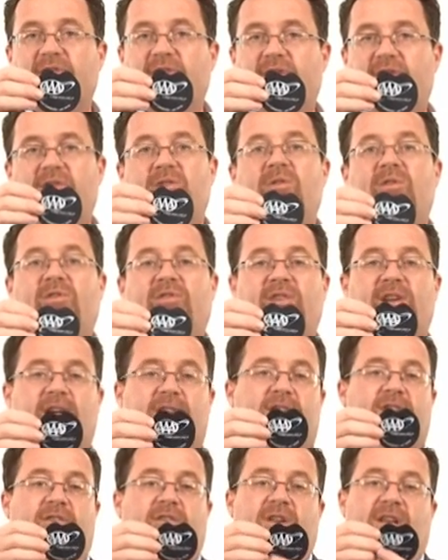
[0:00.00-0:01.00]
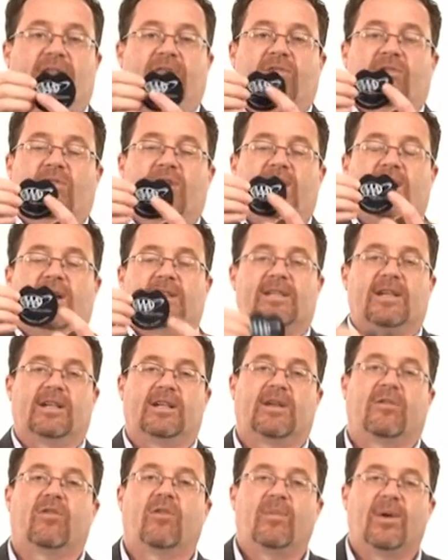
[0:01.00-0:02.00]
going to notice that, and you're going to have their
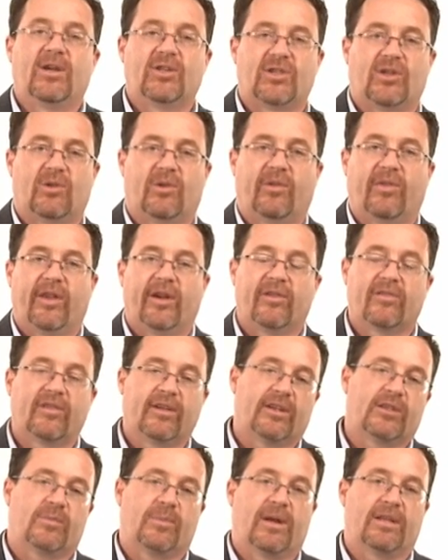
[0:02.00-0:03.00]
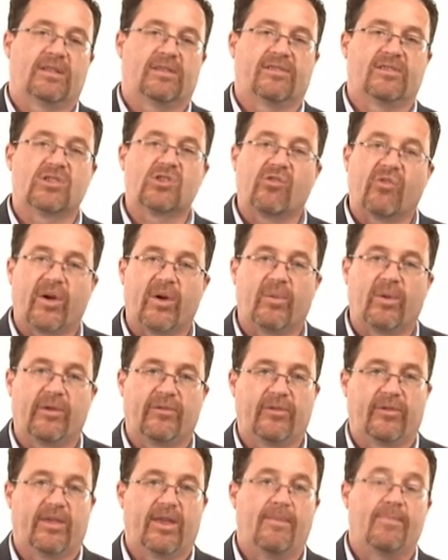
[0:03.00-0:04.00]
contact information on there. It's inexpensive. It's a great way
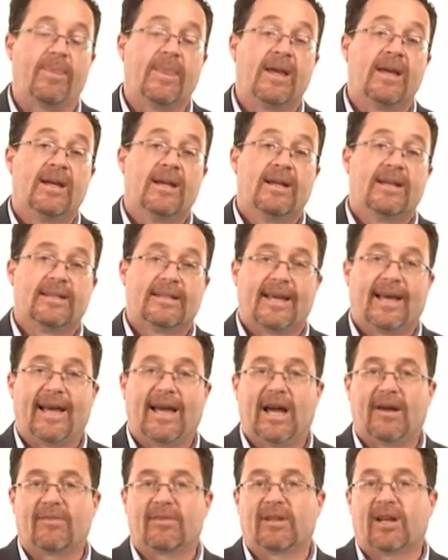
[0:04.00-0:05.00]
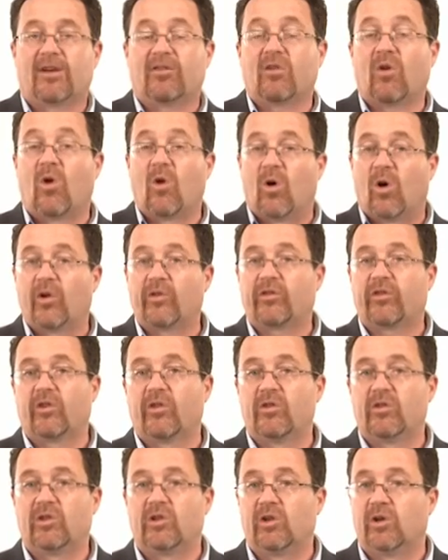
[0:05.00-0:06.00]
for them to advertise.
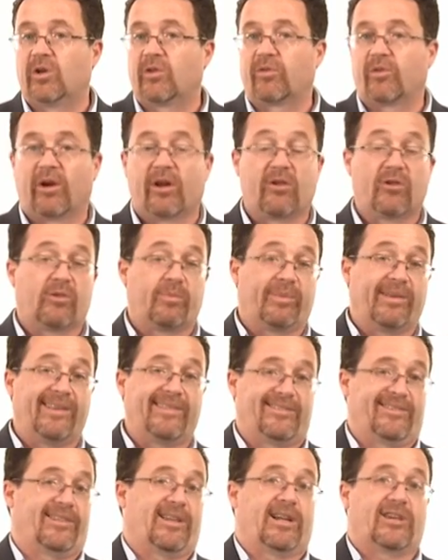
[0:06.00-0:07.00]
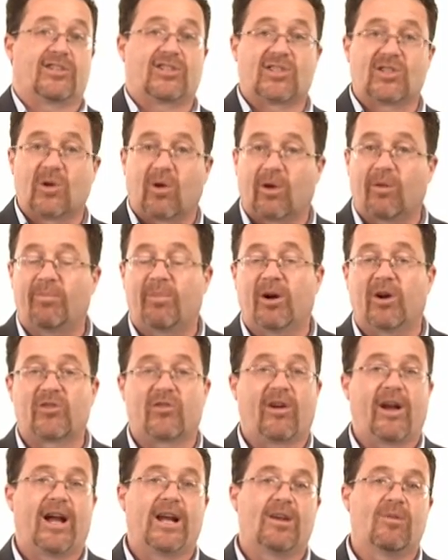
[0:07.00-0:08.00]
Also good for any of those places like a
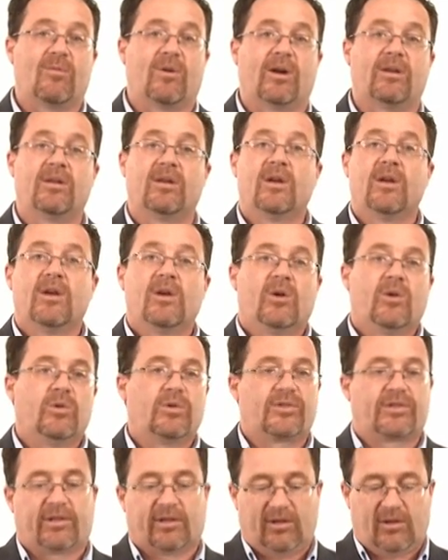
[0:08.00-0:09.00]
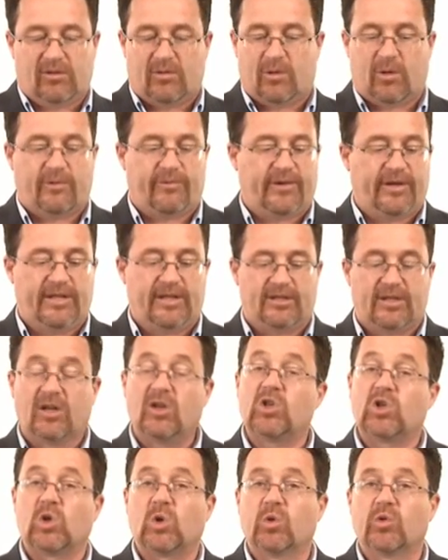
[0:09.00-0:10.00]
Starbucks or anyone who's selling coffees
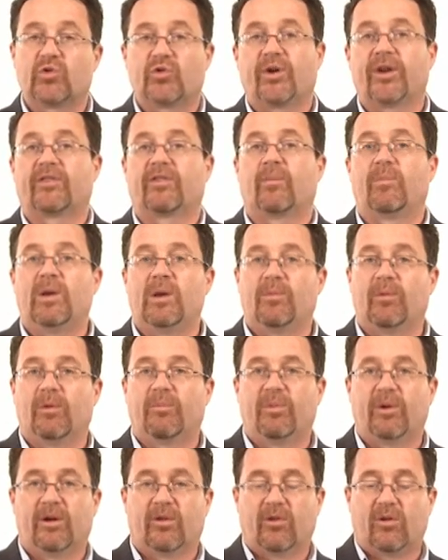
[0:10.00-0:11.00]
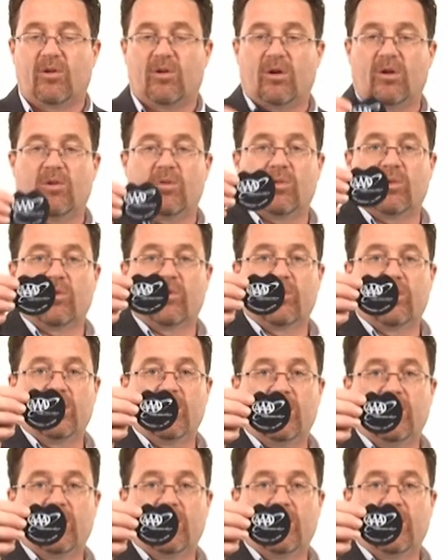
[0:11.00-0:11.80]
and cold drinks that people are putting in their car holders.